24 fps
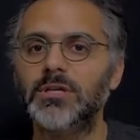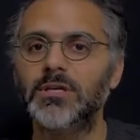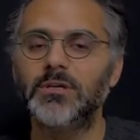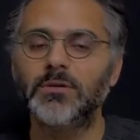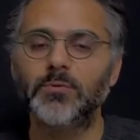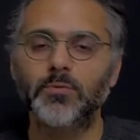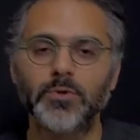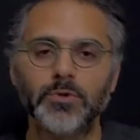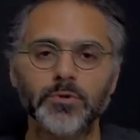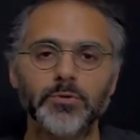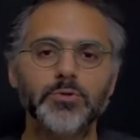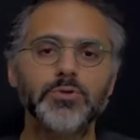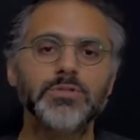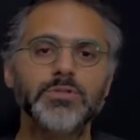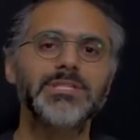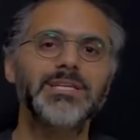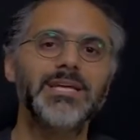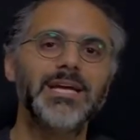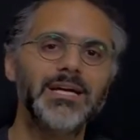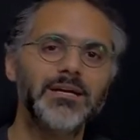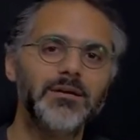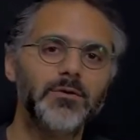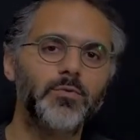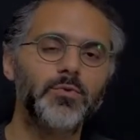where we
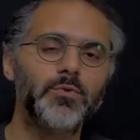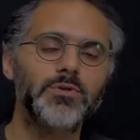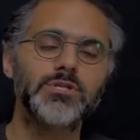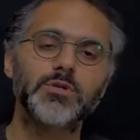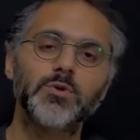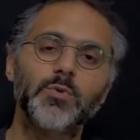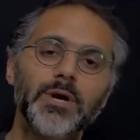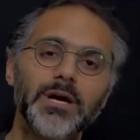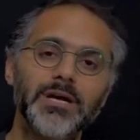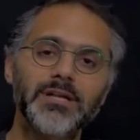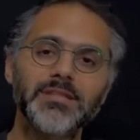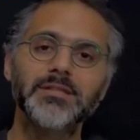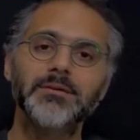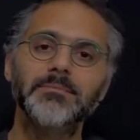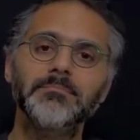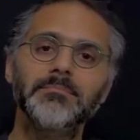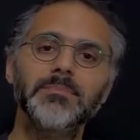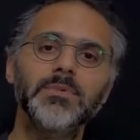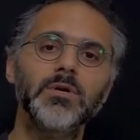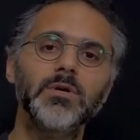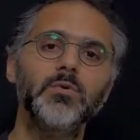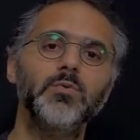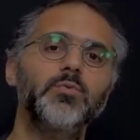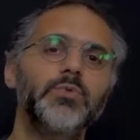square them,
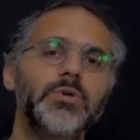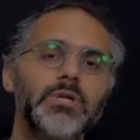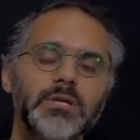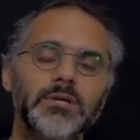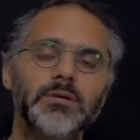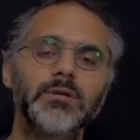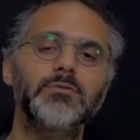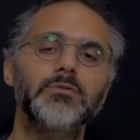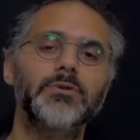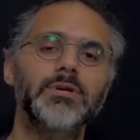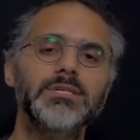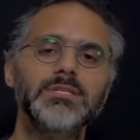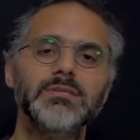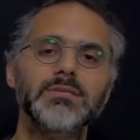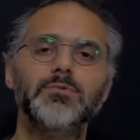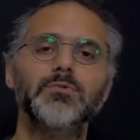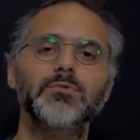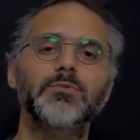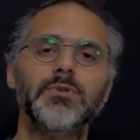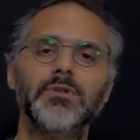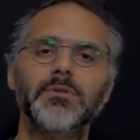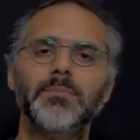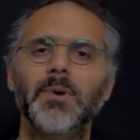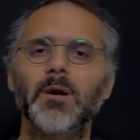we raise them to
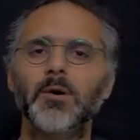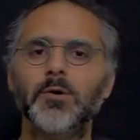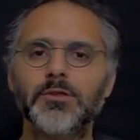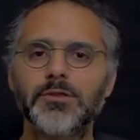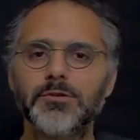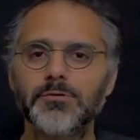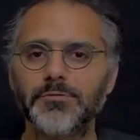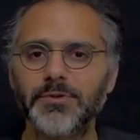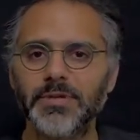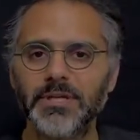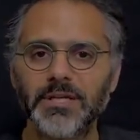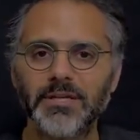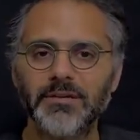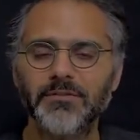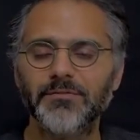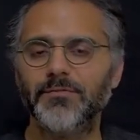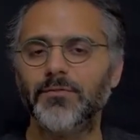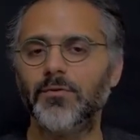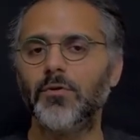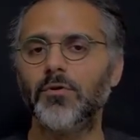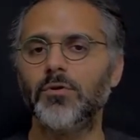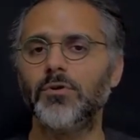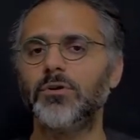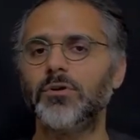the power 3,
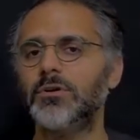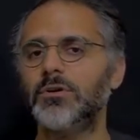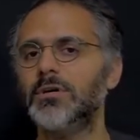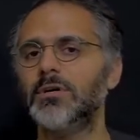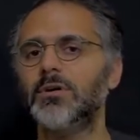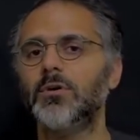4,